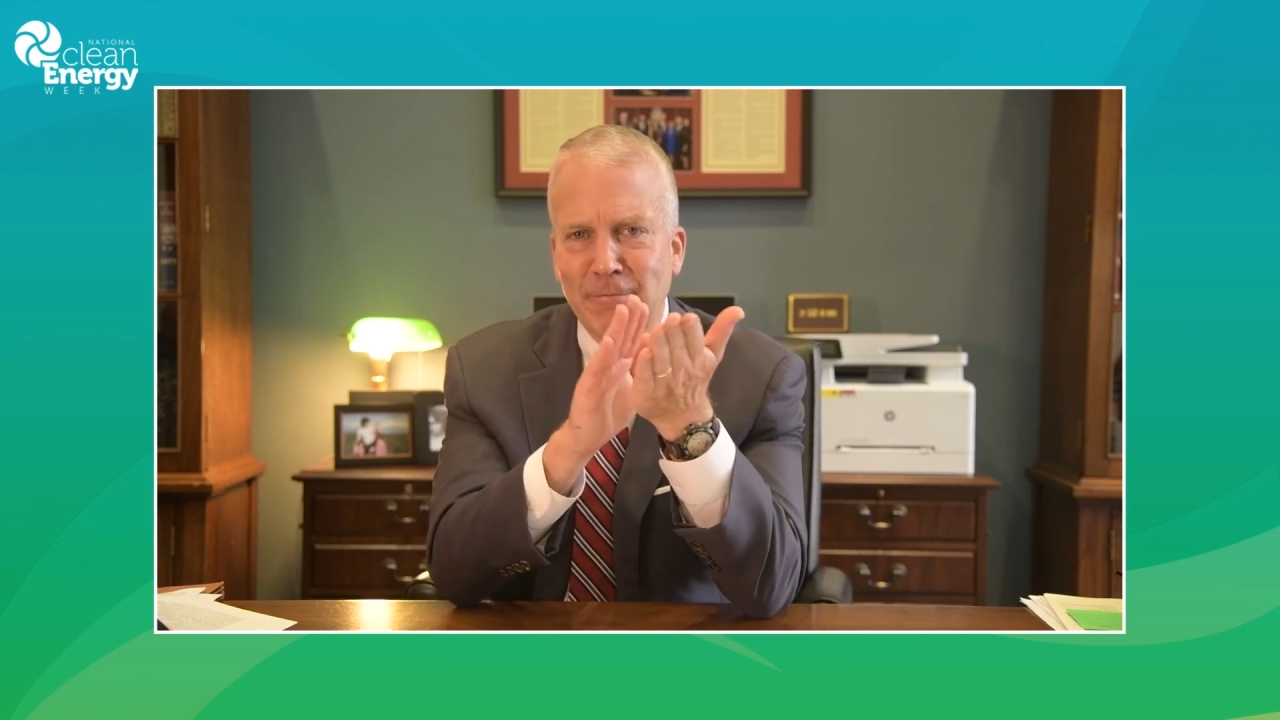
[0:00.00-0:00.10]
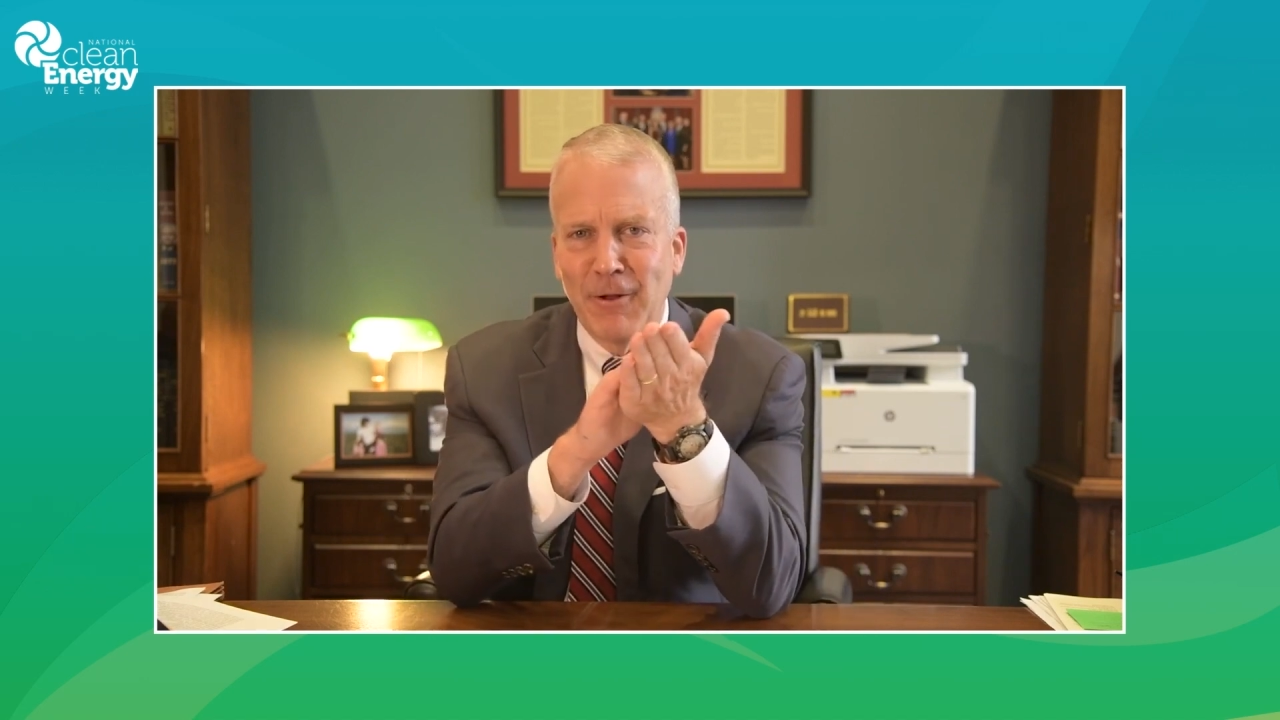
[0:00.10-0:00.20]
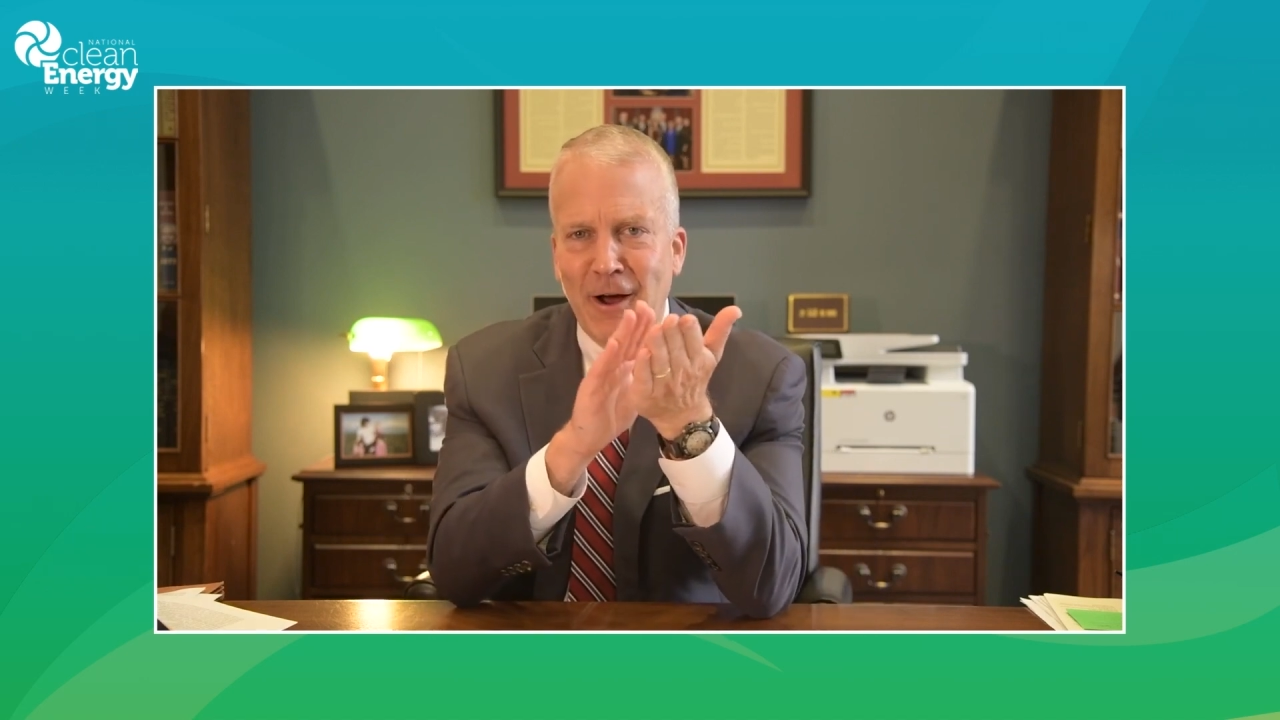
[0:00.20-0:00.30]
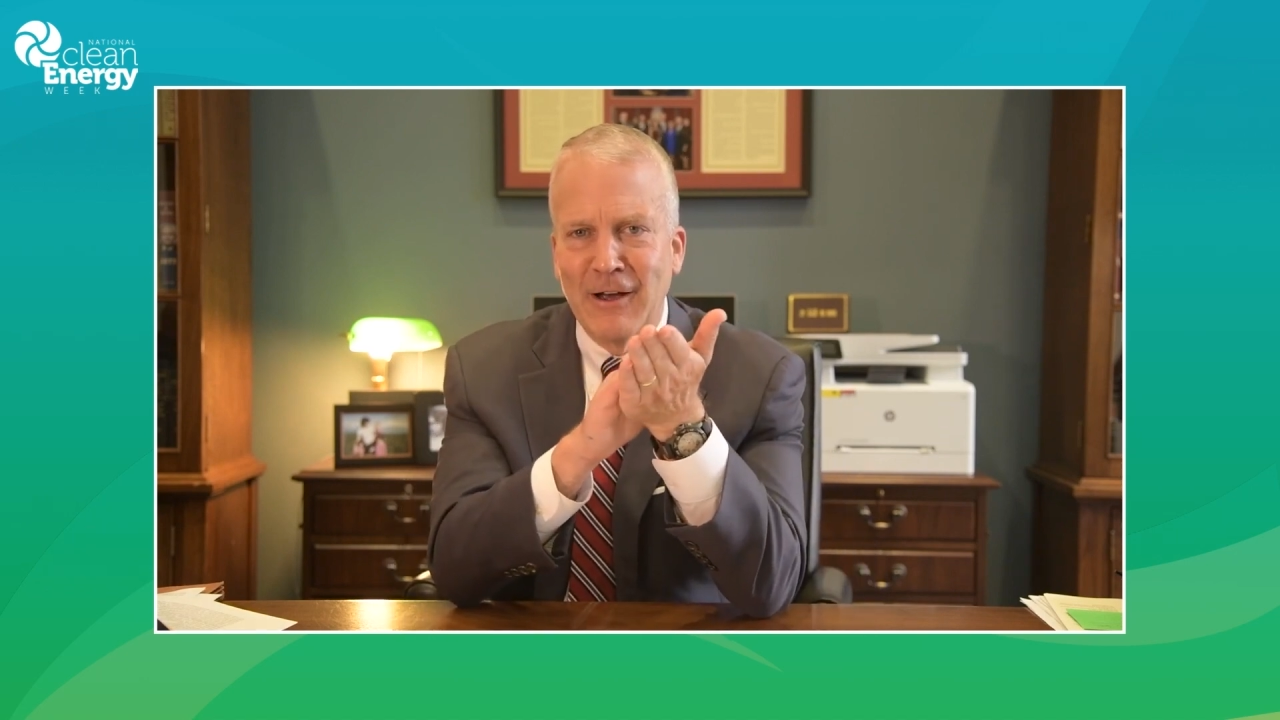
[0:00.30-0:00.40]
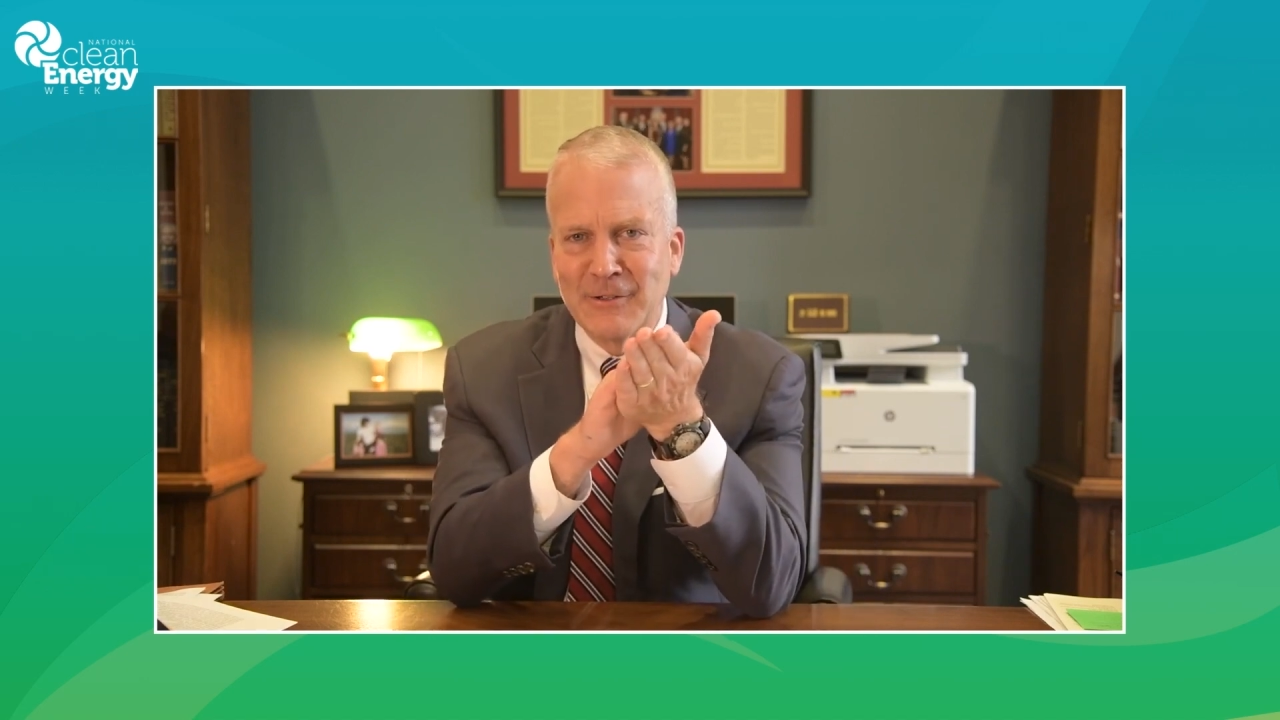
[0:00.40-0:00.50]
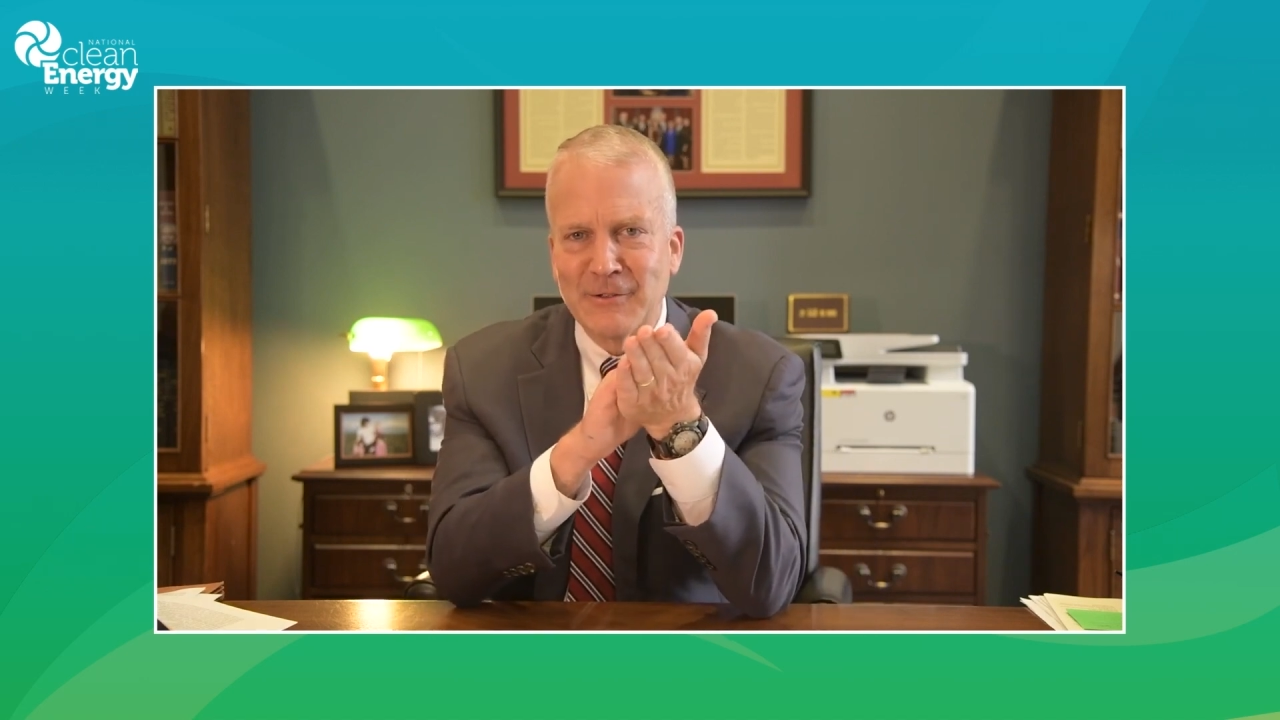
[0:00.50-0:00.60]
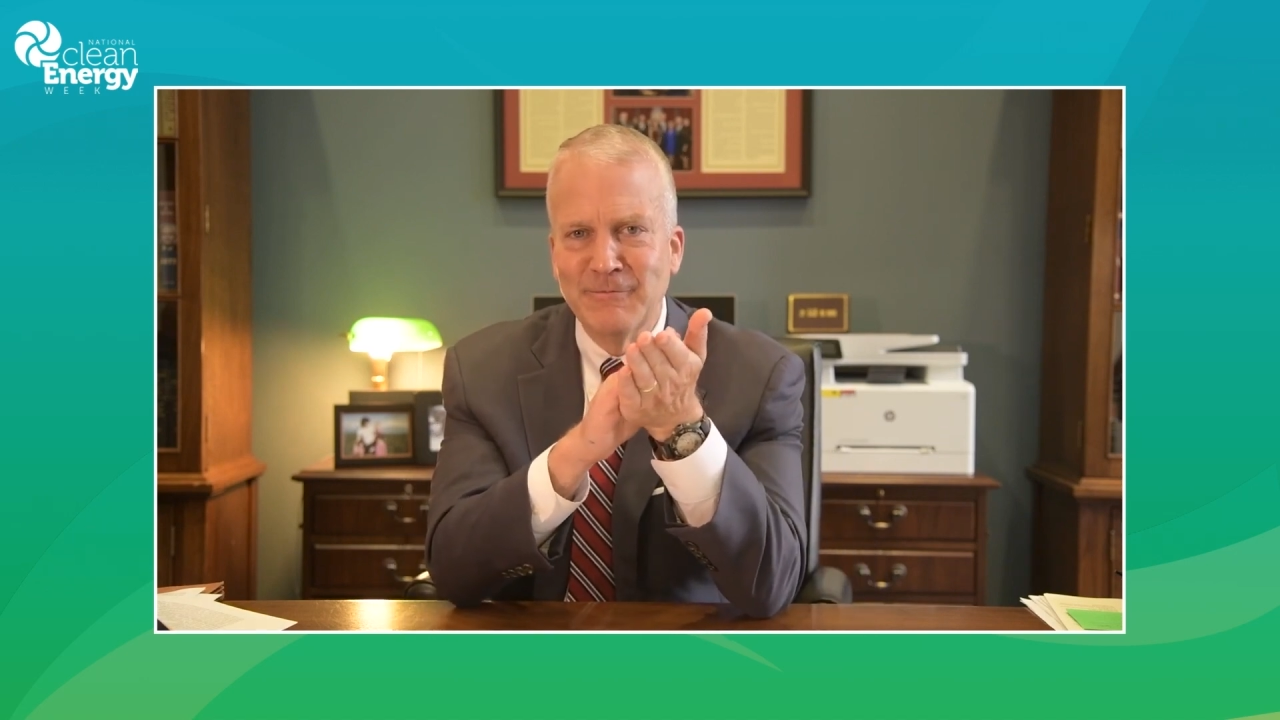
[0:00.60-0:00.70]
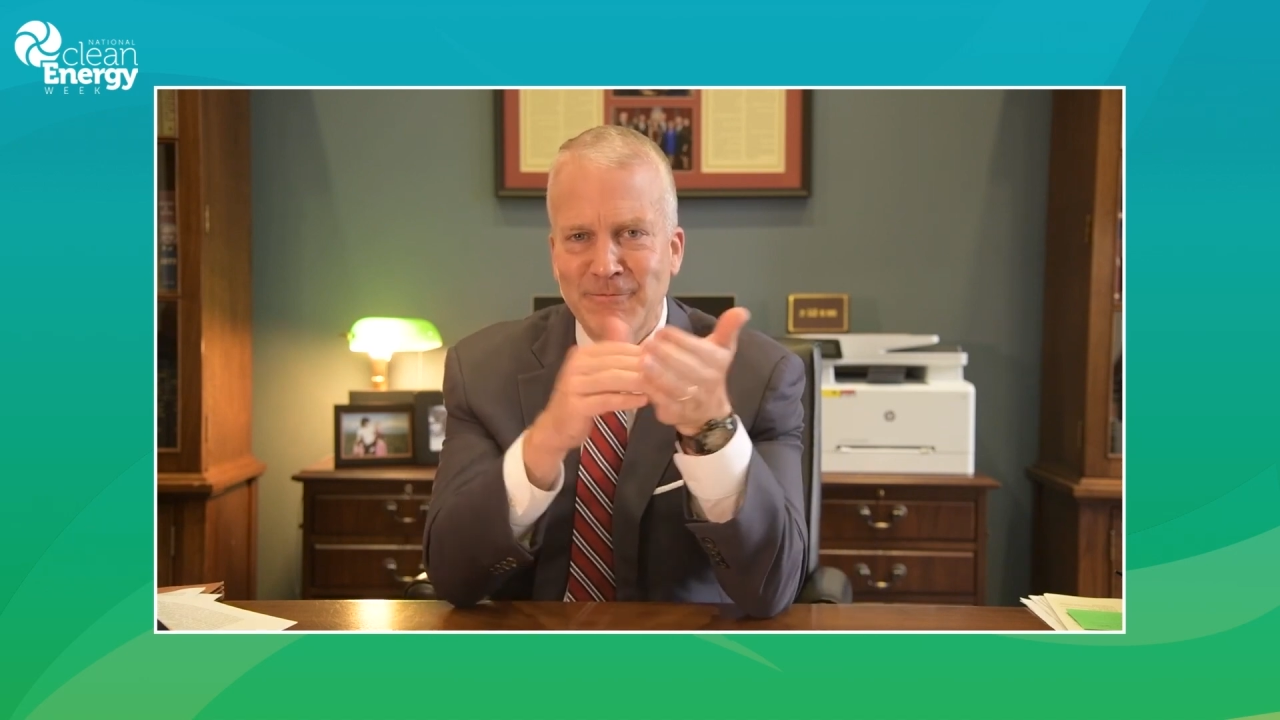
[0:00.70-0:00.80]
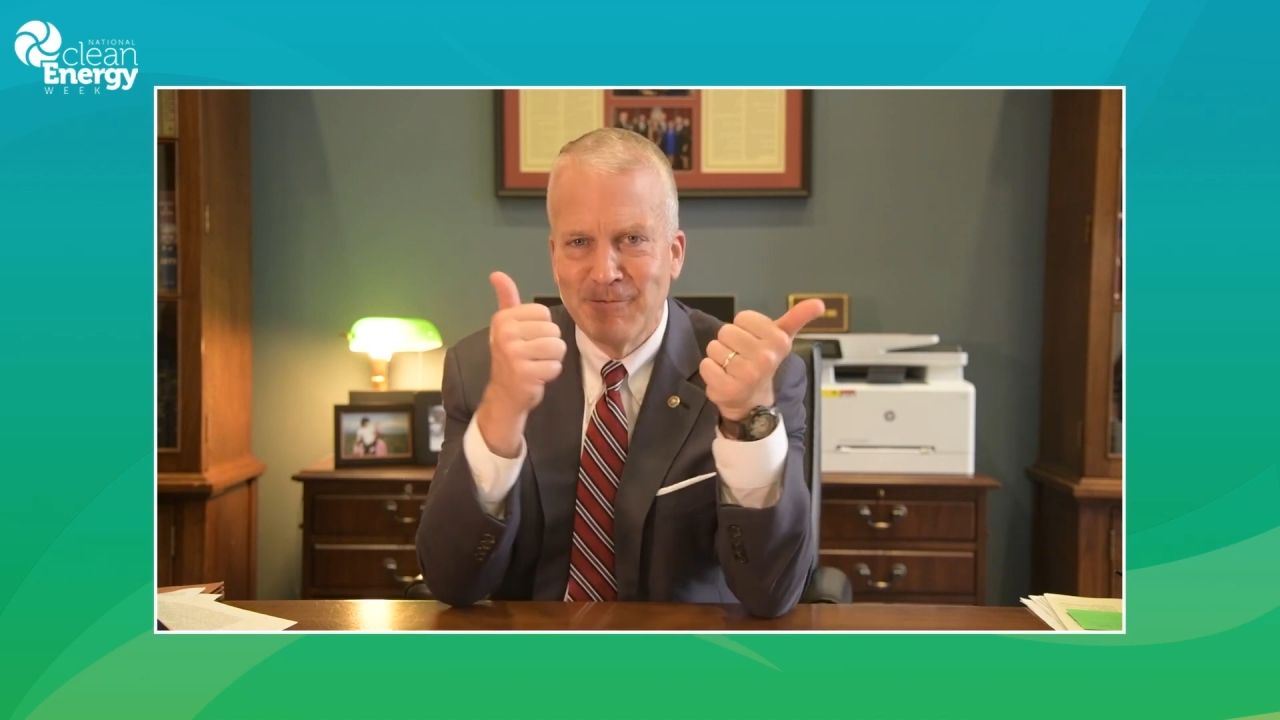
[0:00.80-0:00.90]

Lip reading: applause.